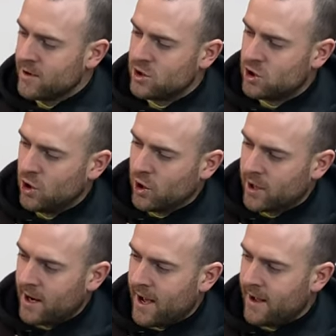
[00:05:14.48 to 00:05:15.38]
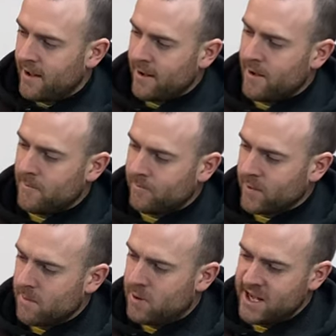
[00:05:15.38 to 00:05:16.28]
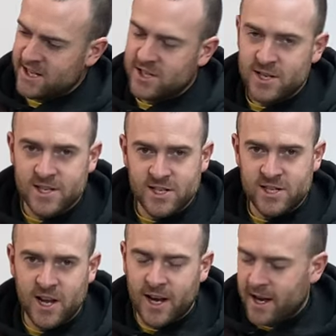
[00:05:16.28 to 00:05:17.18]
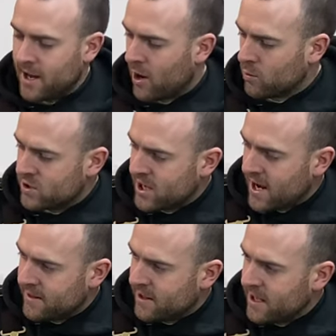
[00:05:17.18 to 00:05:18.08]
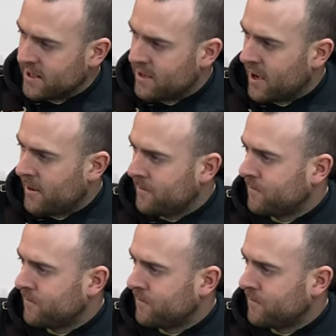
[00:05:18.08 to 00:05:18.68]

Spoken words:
circular piece sticking outside the heater.